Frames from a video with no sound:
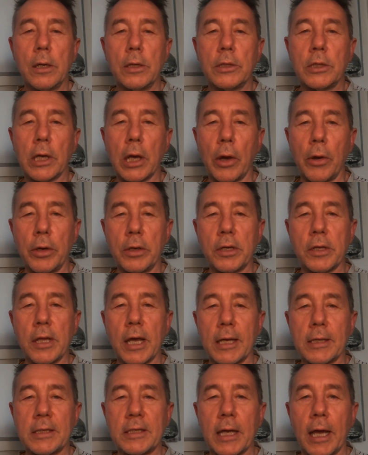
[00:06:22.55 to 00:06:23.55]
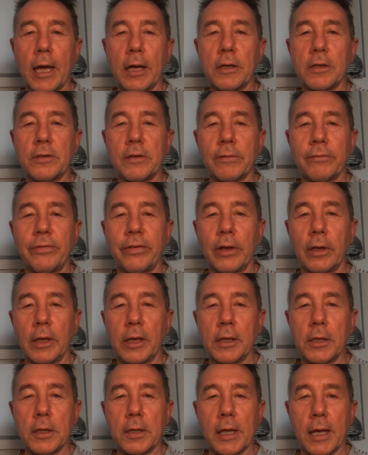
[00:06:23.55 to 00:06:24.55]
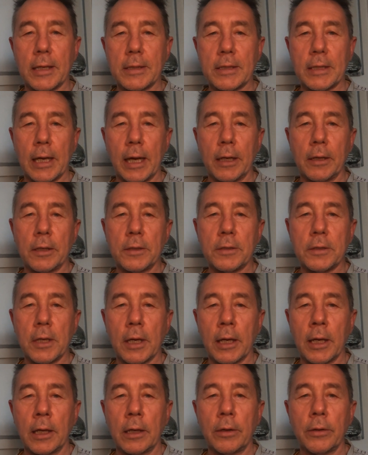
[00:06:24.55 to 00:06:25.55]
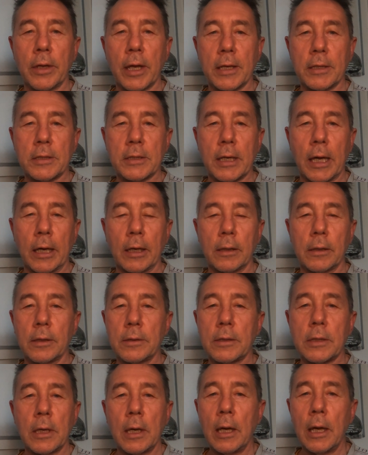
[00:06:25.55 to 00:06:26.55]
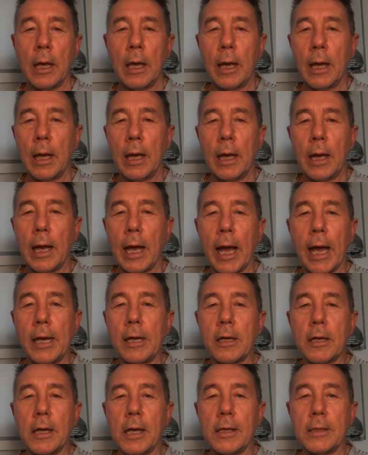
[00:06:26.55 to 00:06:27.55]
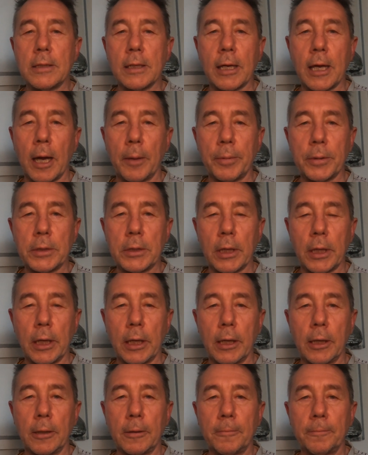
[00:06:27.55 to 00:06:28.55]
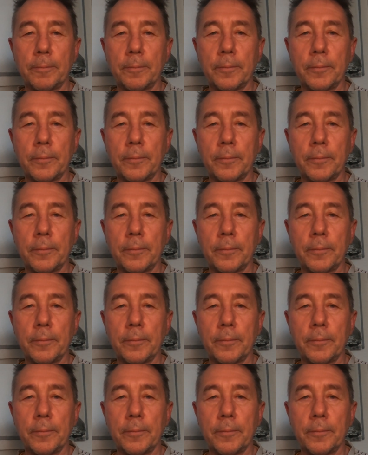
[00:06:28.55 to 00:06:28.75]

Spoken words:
To go into that sadness and feel into that sadness, to heal that sadness, ain't an easy cup of tea.